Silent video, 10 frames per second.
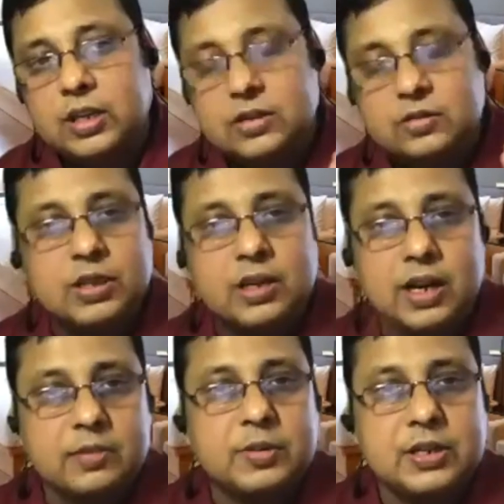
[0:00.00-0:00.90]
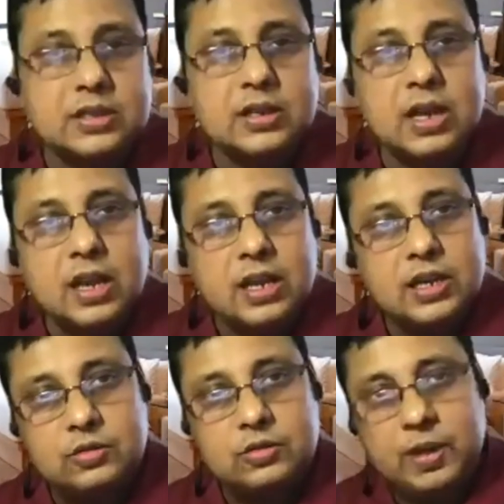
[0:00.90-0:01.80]
to be the right person. He
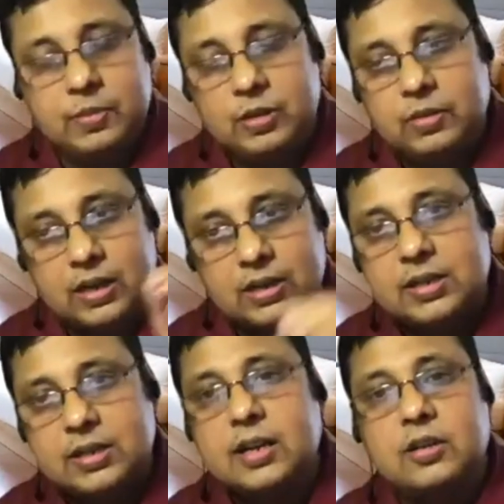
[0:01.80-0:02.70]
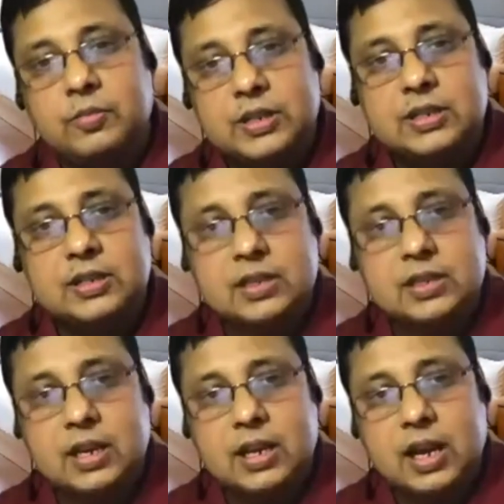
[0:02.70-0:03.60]
should be able to understand your business,
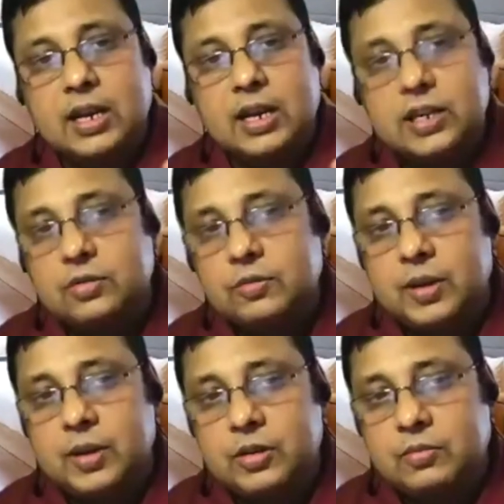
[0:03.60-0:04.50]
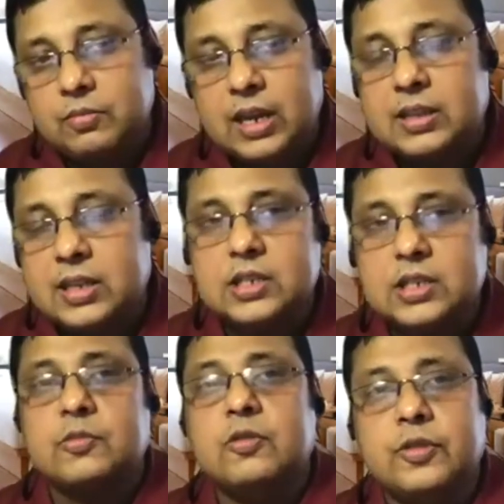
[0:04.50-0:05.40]
and he should be able to make things
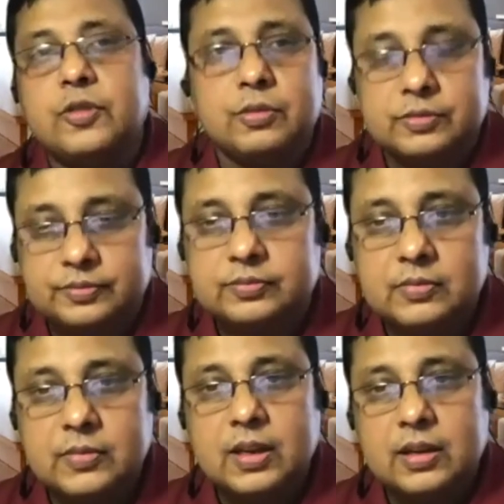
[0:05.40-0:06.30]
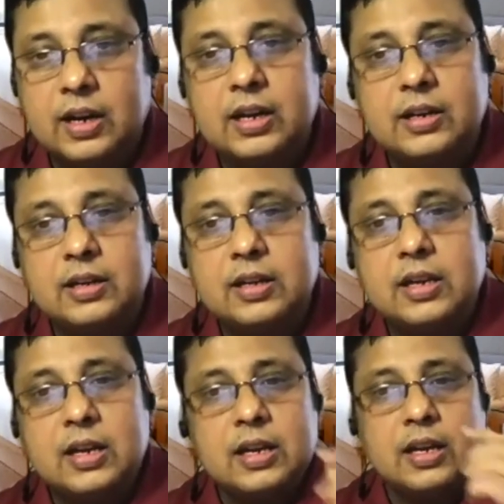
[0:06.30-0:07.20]
move for you, right?
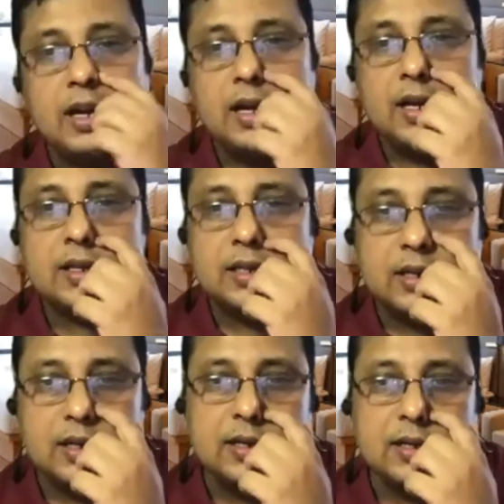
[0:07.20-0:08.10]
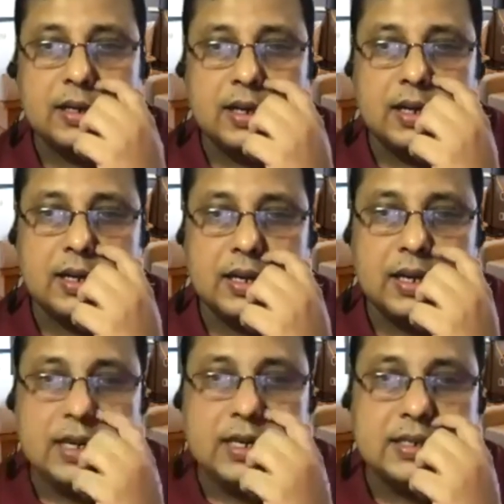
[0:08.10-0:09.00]
Third
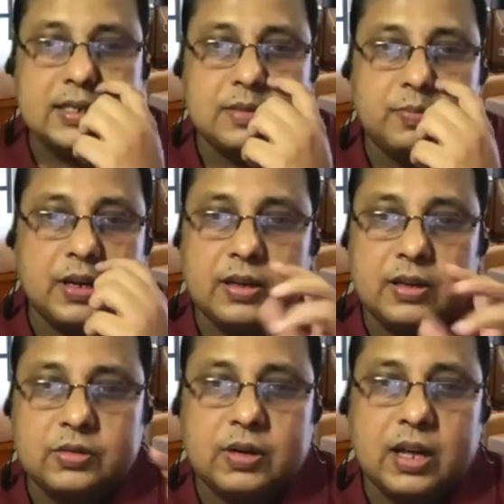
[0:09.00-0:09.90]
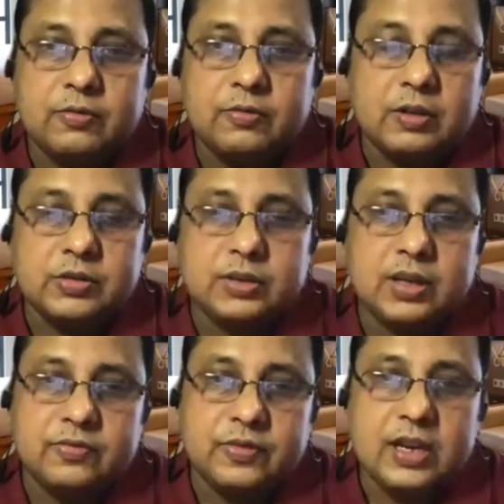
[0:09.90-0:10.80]
is you should have one should have
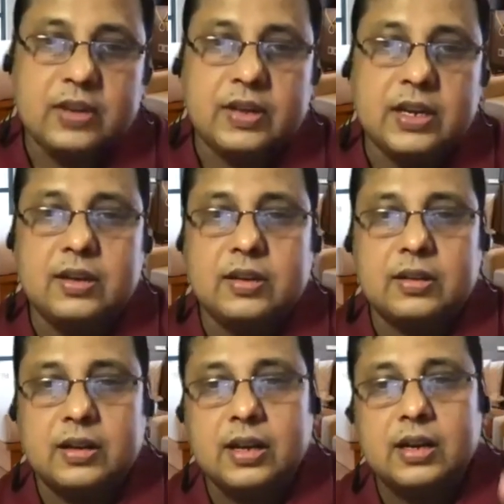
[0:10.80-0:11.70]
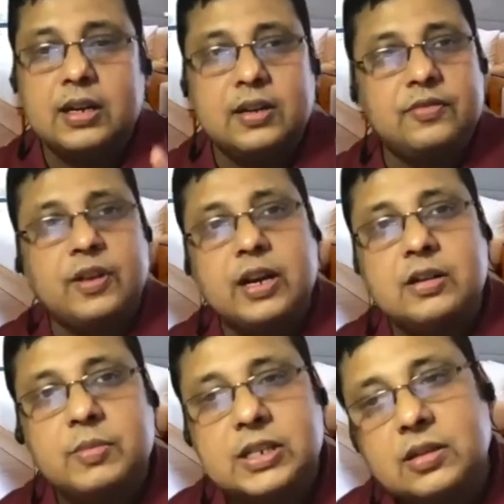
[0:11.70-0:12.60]
very very clearly defined
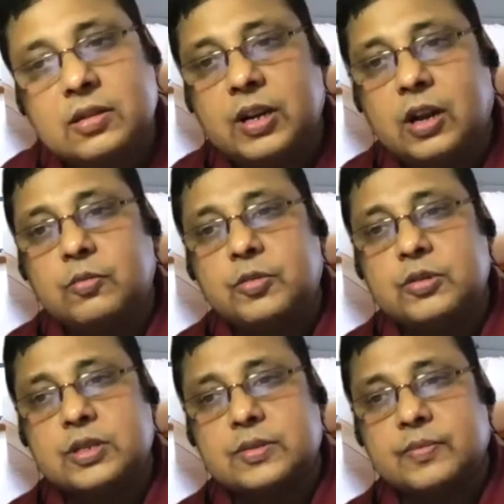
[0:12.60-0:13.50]
measurable outputs